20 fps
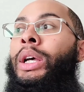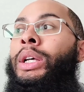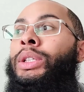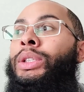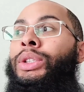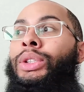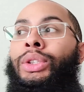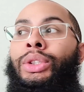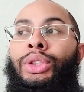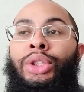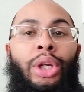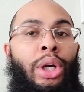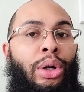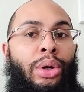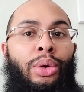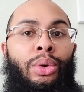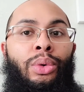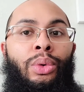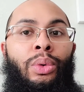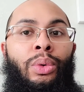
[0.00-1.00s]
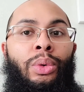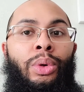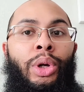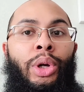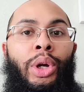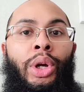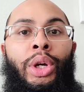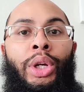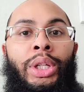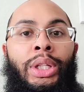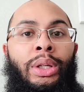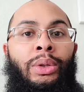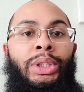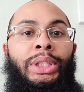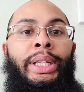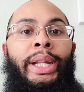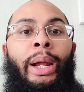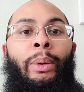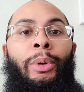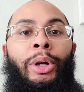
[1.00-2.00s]
So,
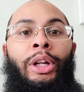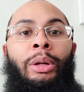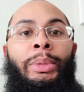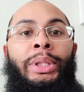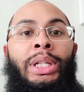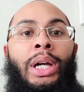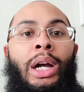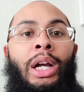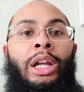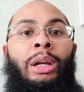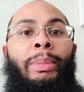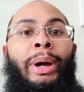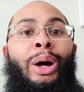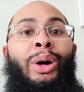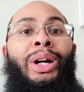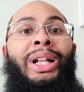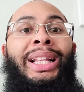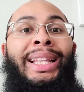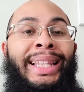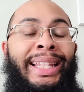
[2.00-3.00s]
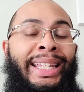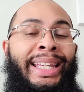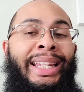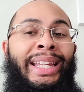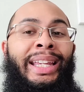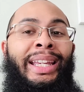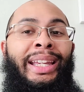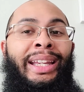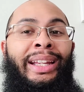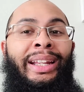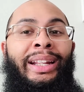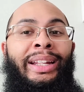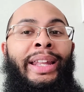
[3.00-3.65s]
today we're going to be talking about cleaning.